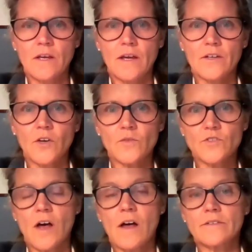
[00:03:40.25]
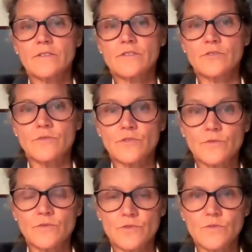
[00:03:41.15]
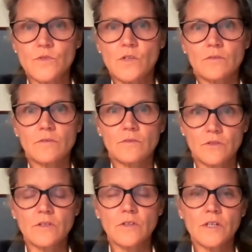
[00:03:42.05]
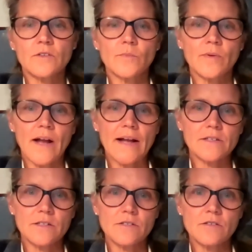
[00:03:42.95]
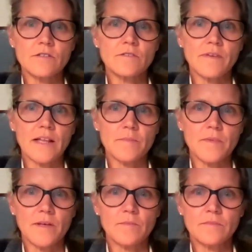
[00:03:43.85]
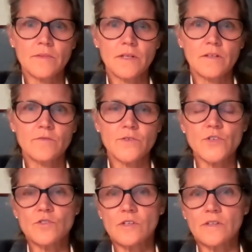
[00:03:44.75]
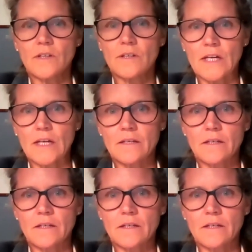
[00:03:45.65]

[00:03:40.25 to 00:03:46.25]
and goes on to use good clinical practice to develop them for use in the clinic.